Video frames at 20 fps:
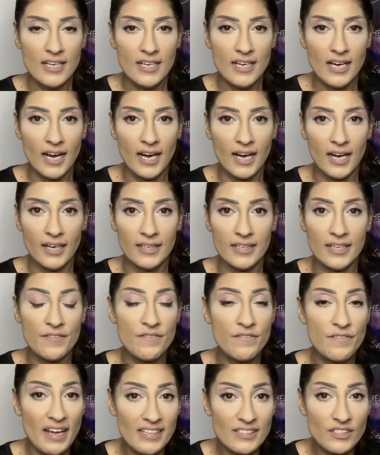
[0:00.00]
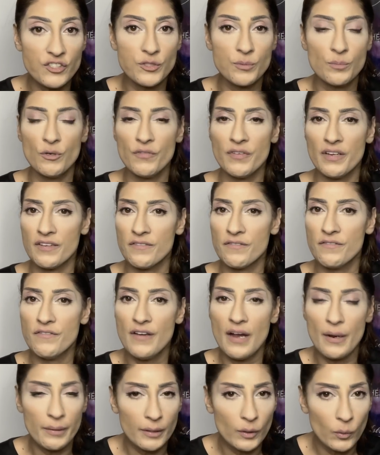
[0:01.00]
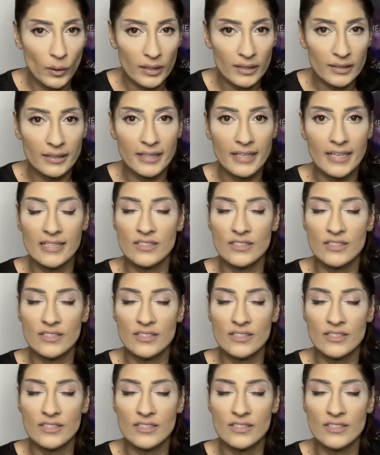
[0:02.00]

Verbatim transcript: uh, events moving very quickly